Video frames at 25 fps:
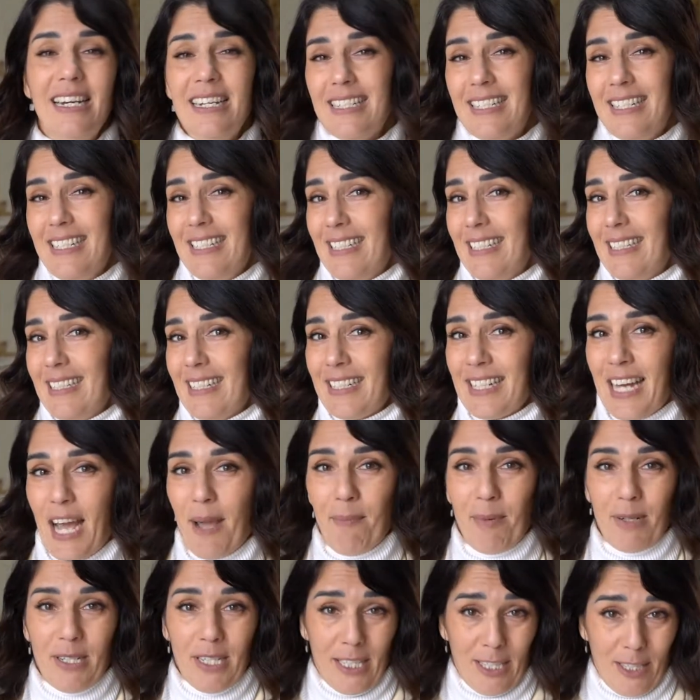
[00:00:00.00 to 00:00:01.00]
This is a
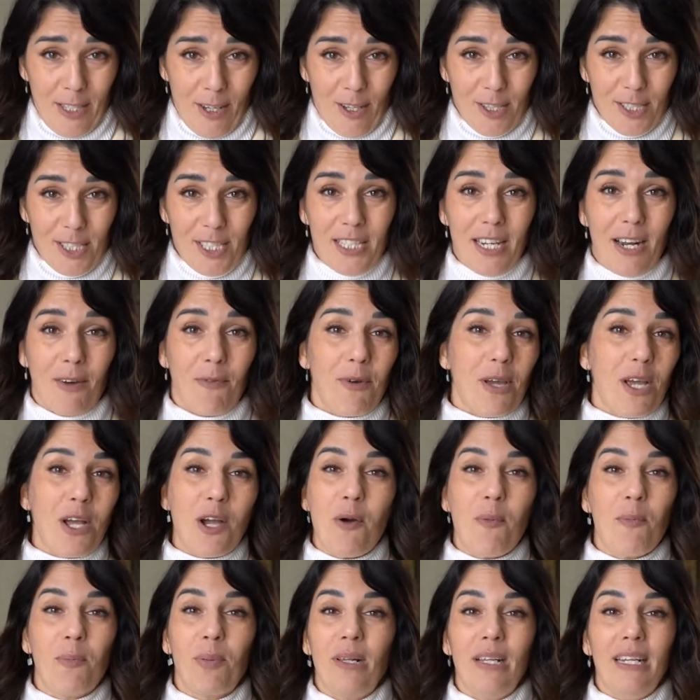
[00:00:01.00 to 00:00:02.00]
type of technology that we
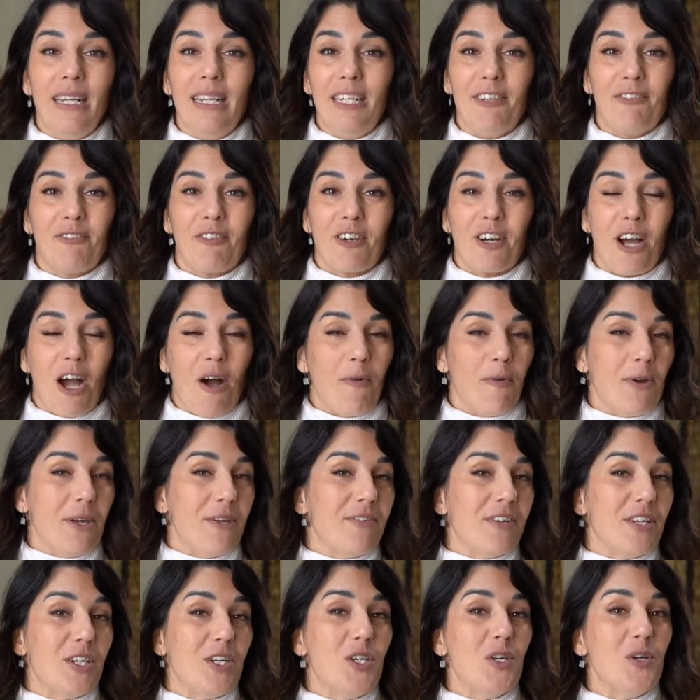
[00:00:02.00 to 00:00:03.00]
completely forgot we
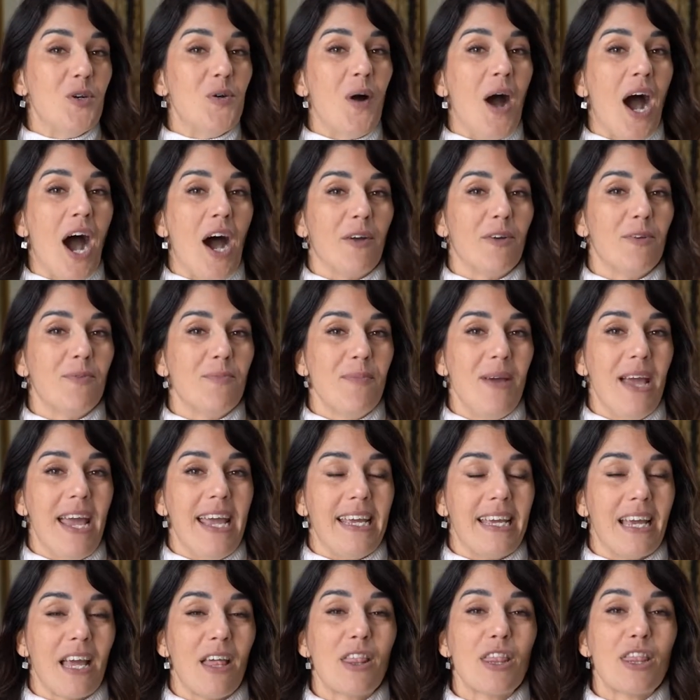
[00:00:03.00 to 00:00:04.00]
even knew how to
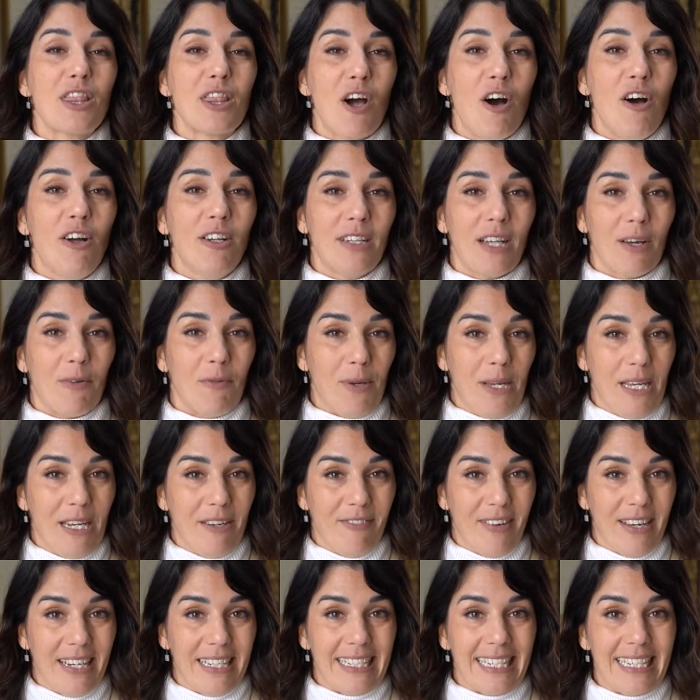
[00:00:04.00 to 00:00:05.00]
make, and thought that we
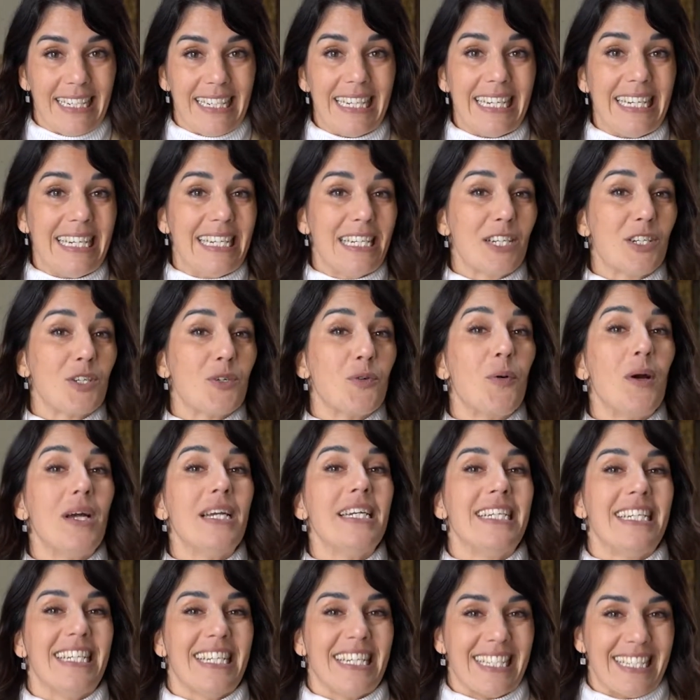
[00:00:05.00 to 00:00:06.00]
invented it in the
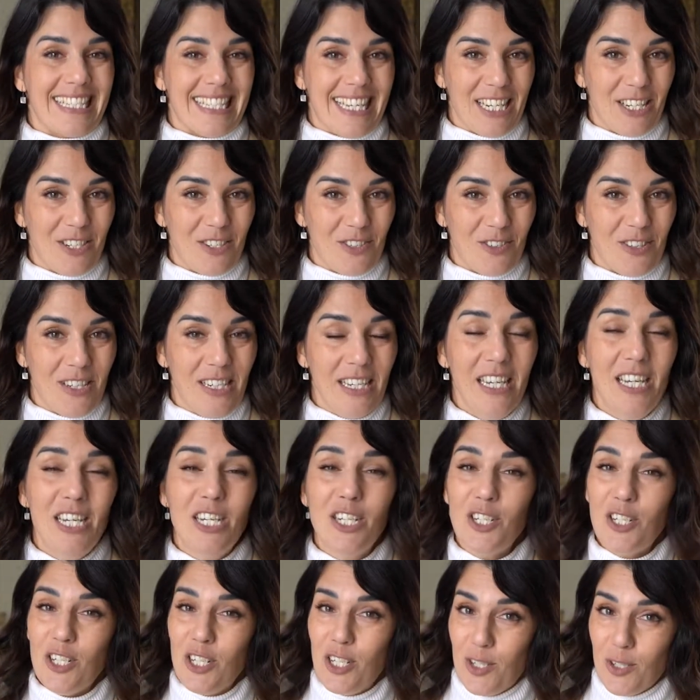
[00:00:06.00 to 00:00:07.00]
20th century
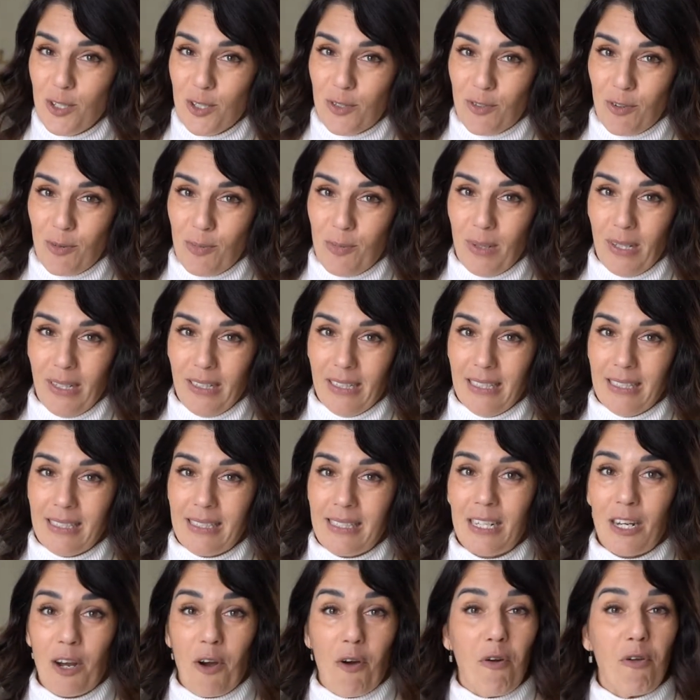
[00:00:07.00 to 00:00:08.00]
to use for buildings
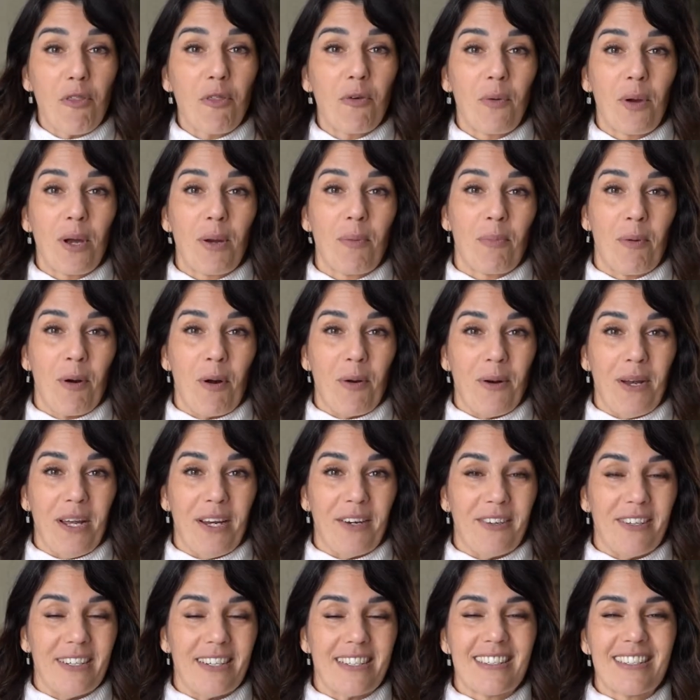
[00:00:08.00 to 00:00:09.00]
in earthquake-prone
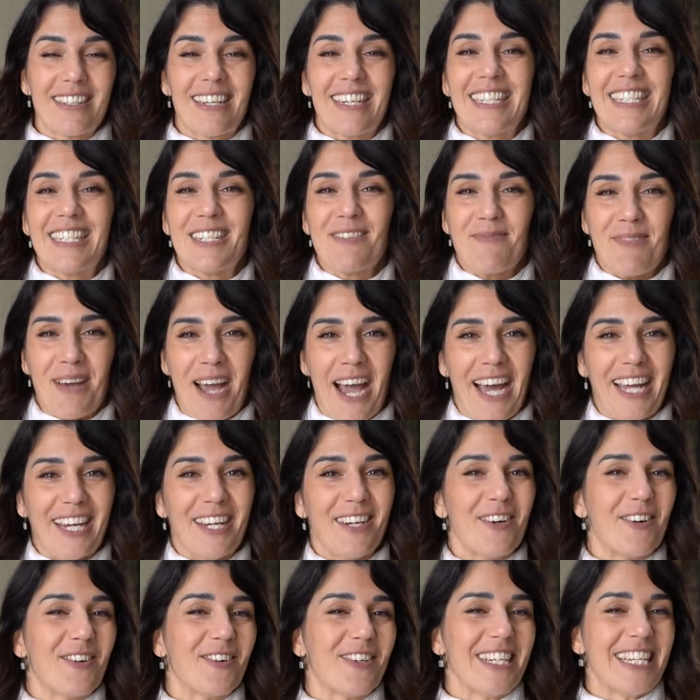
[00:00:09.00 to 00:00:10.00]
areas like Japan
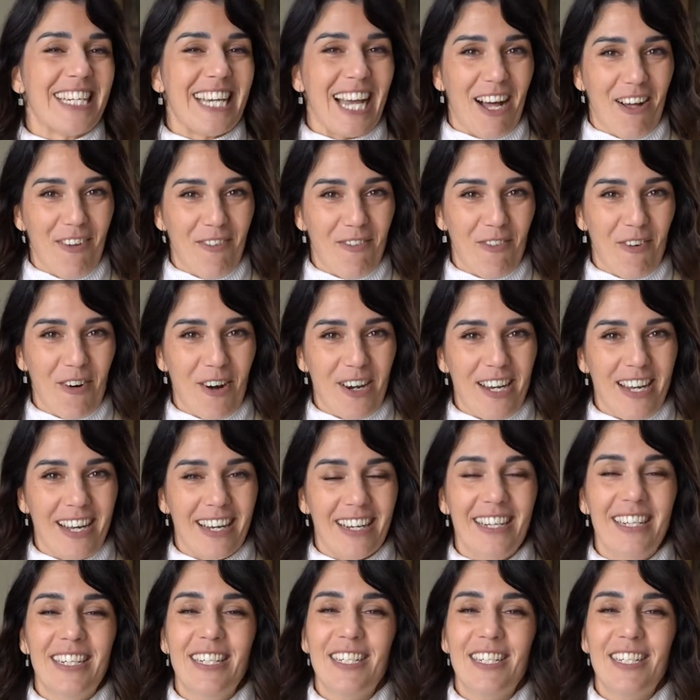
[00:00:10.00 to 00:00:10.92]
or in California.